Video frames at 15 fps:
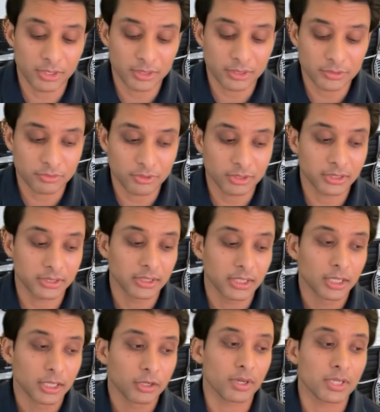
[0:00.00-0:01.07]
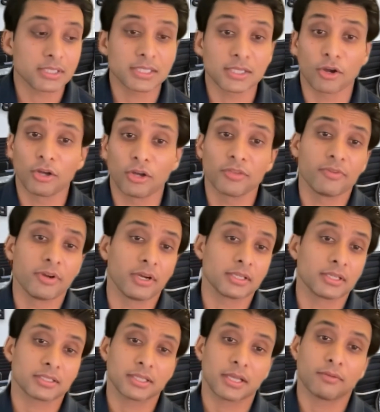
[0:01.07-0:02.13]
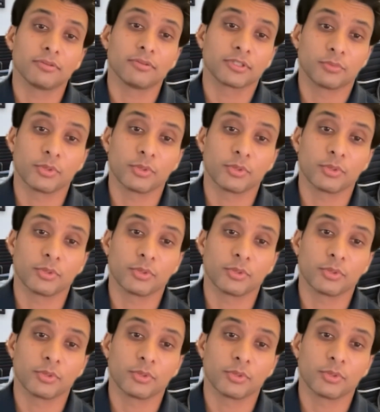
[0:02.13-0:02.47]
It's really great to see all the various levels in